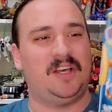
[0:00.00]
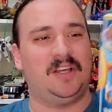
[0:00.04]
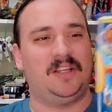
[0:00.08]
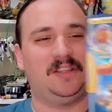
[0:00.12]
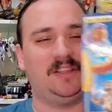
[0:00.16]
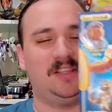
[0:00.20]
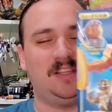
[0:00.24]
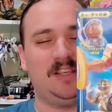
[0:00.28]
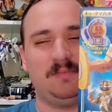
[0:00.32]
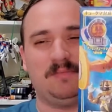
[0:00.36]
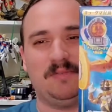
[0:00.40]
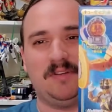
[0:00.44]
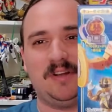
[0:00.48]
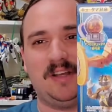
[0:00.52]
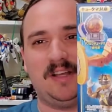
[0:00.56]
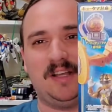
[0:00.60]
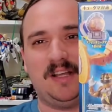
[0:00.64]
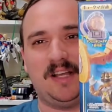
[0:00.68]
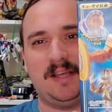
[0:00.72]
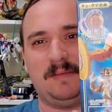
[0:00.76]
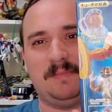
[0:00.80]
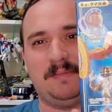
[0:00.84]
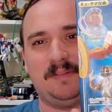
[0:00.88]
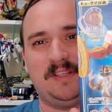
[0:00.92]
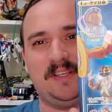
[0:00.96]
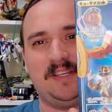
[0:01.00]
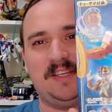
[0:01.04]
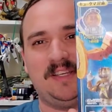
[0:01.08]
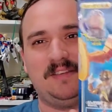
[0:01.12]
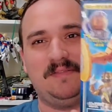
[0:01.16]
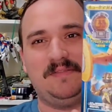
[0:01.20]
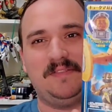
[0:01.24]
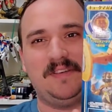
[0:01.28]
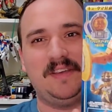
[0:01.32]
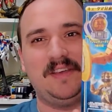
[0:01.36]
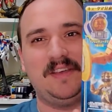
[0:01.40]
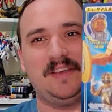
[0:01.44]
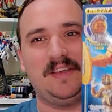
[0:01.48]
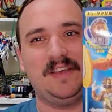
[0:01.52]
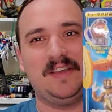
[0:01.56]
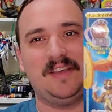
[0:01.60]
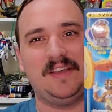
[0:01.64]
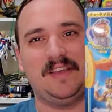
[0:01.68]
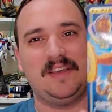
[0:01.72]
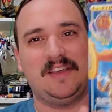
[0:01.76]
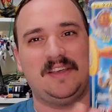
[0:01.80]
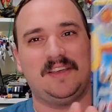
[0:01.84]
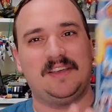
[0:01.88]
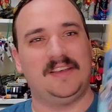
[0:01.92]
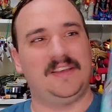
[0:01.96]
Libra, I believe.
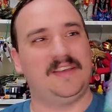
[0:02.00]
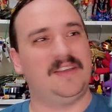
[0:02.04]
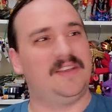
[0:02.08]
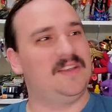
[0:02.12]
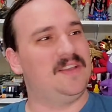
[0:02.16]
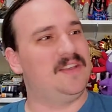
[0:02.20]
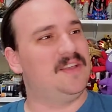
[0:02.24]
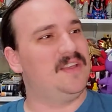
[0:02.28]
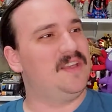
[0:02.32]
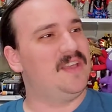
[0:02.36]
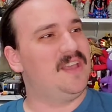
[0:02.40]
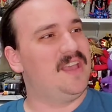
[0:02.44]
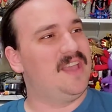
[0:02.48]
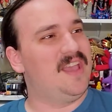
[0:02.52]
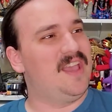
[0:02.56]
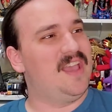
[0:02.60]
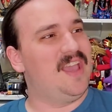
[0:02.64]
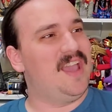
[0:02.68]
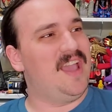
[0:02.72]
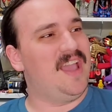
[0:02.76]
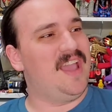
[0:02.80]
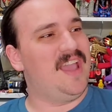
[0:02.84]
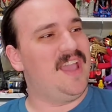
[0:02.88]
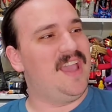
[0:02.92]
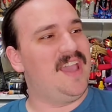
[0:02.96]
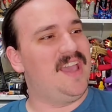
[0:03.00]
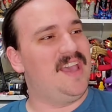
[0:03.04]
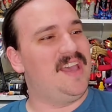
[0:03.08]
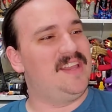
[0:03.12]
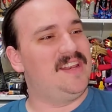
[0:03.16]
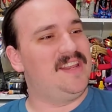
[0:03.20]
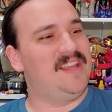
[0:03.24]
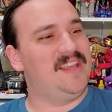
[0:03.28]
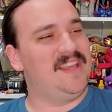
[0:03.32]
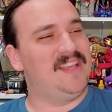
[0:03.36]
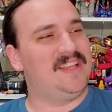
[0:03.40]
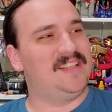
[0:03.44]
And